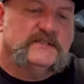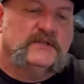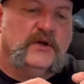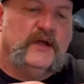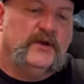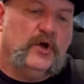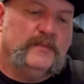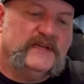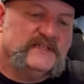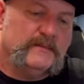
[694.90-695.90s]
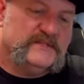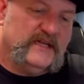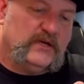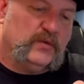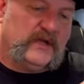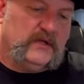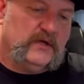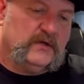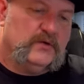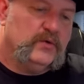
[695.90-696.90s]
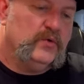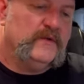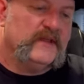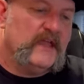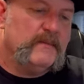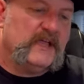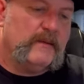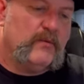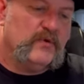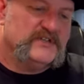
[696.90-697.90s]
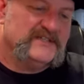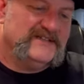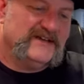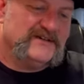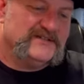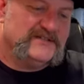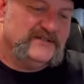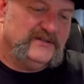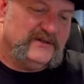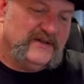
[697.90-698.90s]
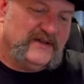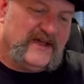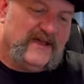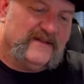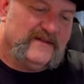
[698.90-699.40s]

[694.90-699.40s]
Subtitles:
Go ahead and open these up and take a quick look. Ooh, they gave me a couple more stickers too. Look at that.